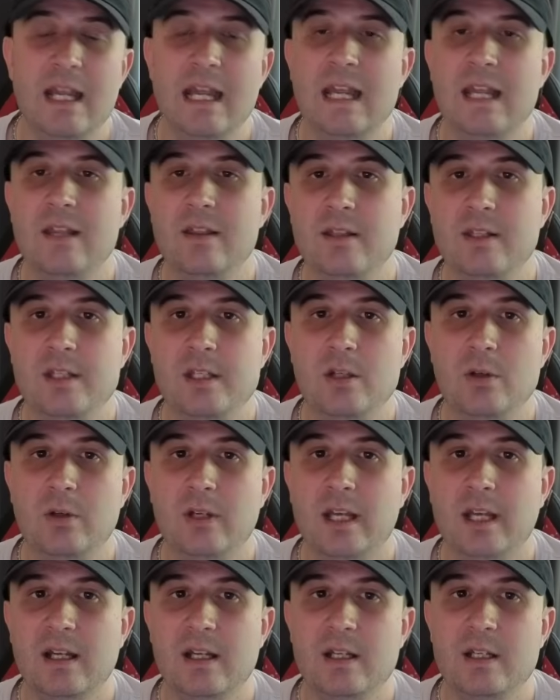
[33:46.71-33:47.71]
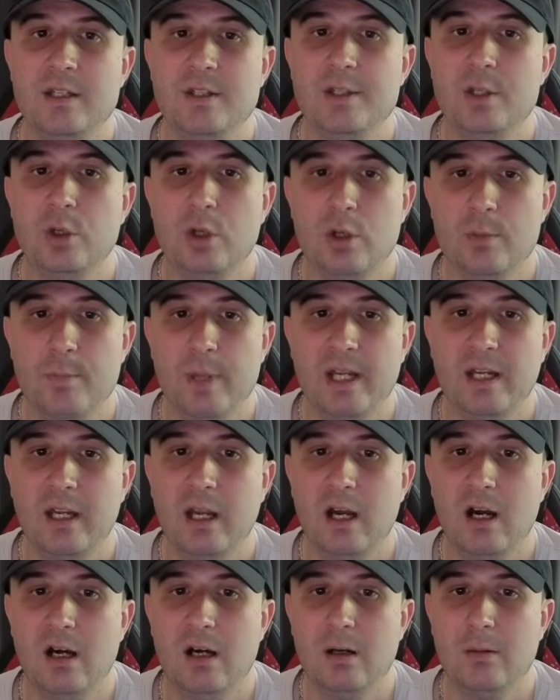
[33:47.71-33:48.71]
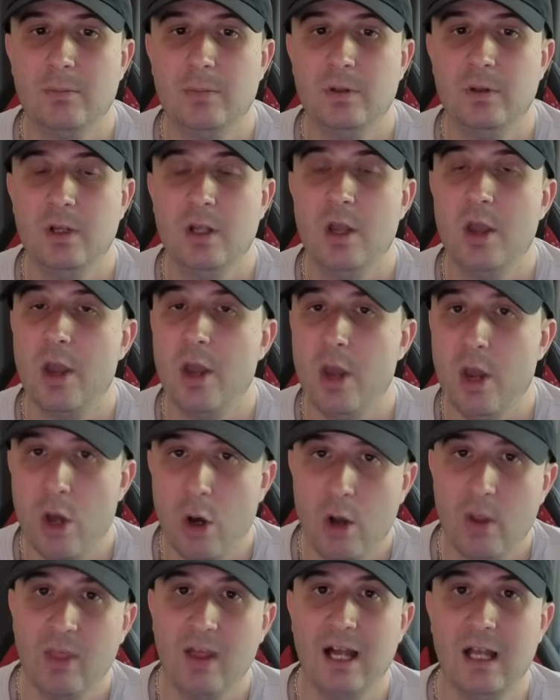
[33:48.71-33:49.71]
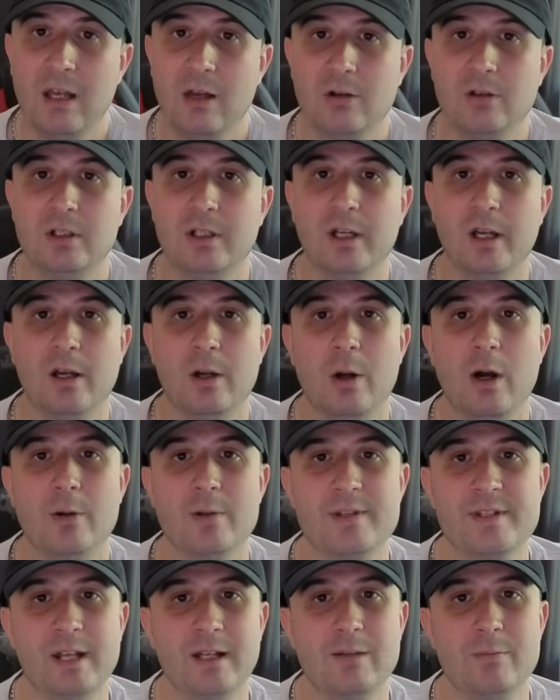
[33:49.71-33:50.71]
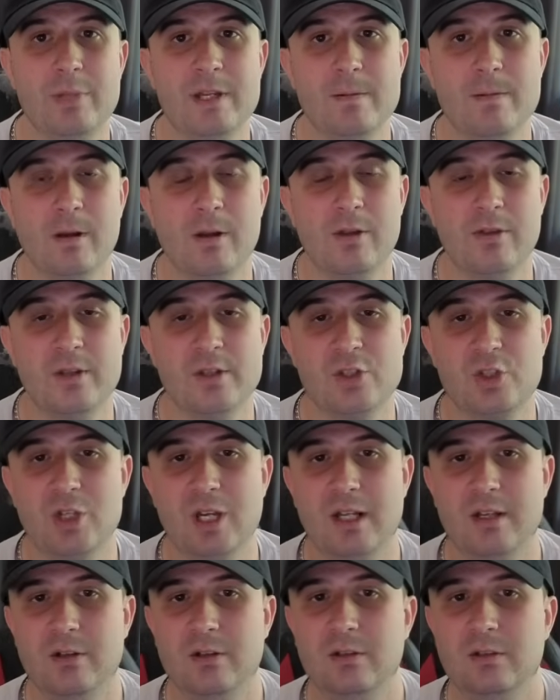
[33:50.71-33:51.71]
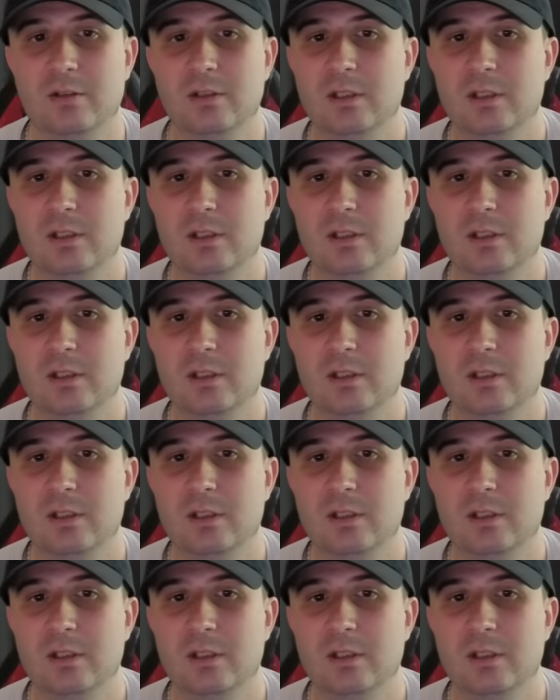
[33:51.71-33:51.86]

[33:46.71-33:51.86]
In the UK, you could pick it up. Not that long ago, I was telling people on this channel,